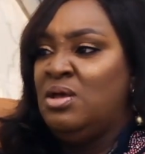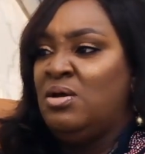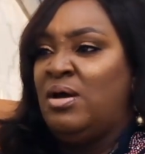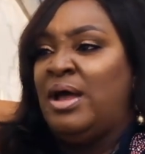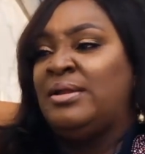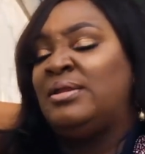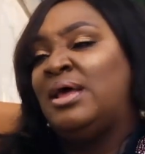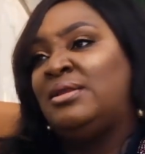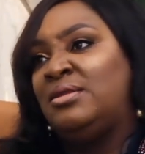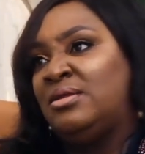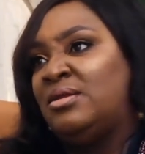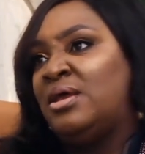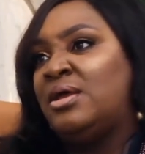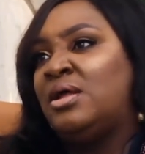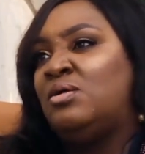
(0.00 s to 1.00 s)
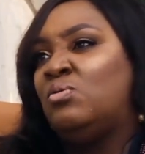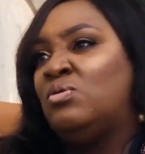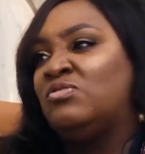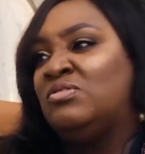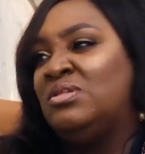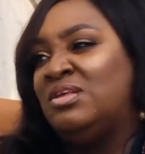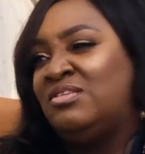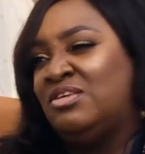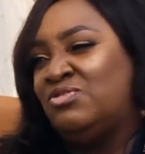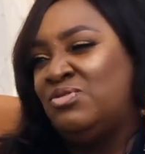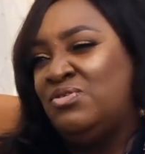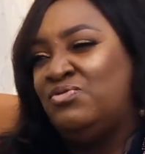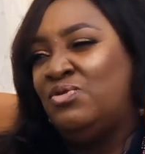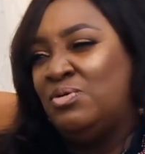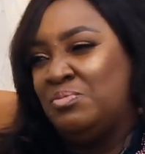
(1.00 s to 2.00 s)
And that denial was necessary
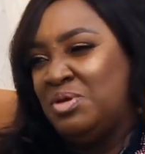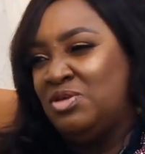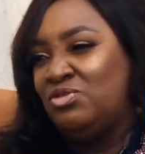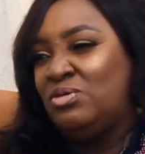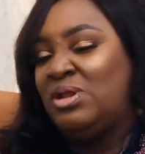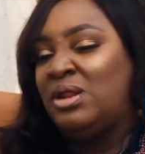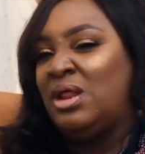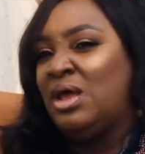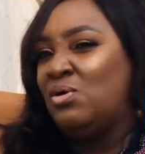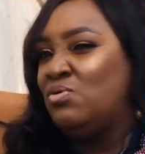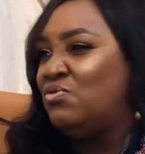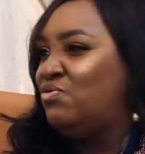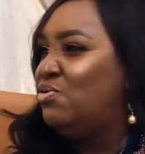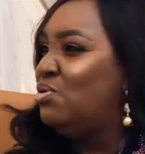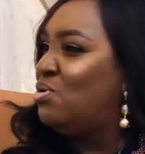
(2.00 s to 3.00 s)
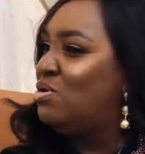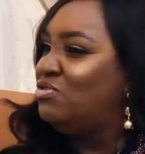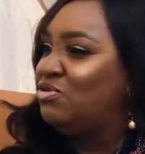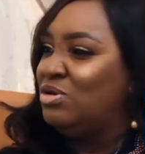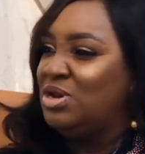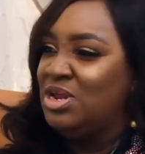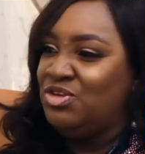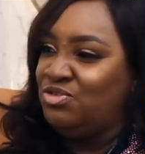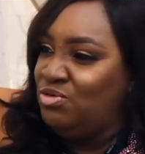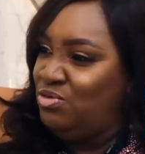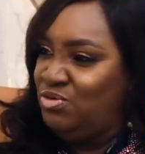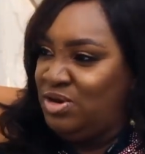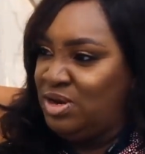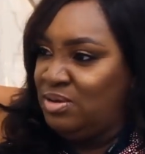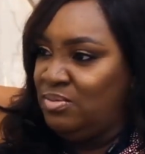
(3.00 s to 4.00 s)
for me so that I could focus on the
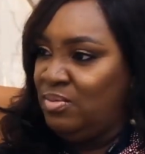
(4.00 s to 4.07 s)
children